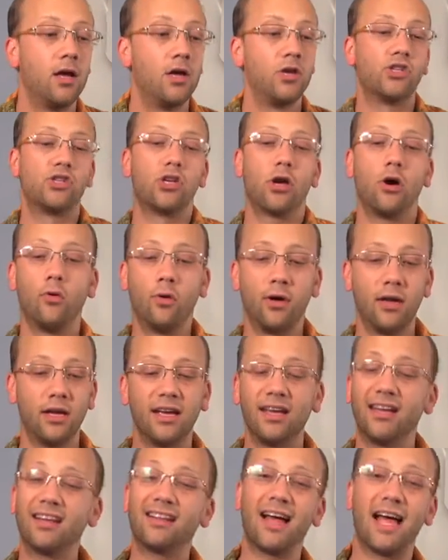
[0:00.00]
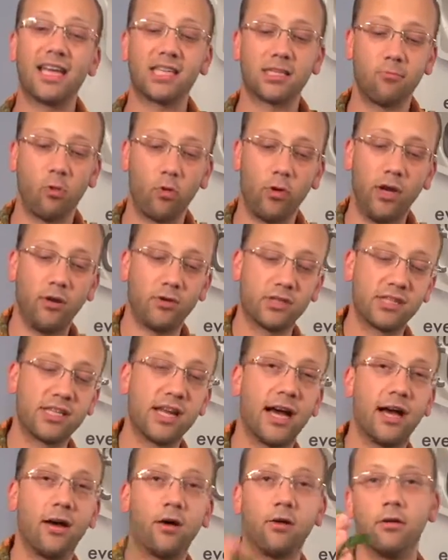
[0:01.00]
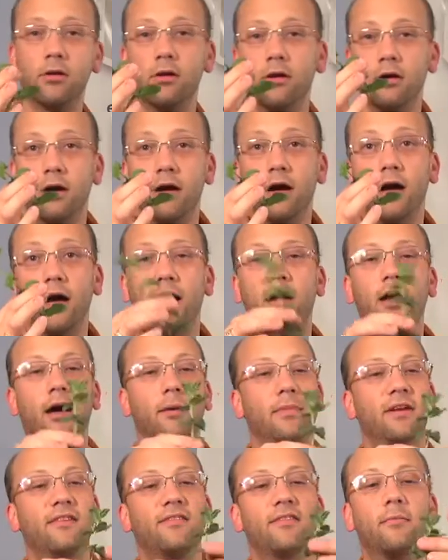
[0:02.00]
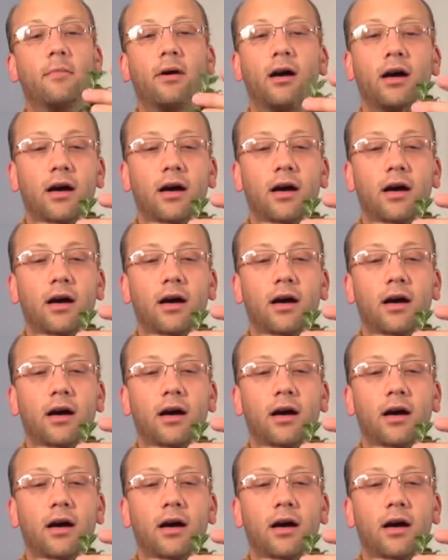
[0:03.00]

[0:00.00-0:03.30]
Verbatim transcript: So, in classic mojito style, I cut me some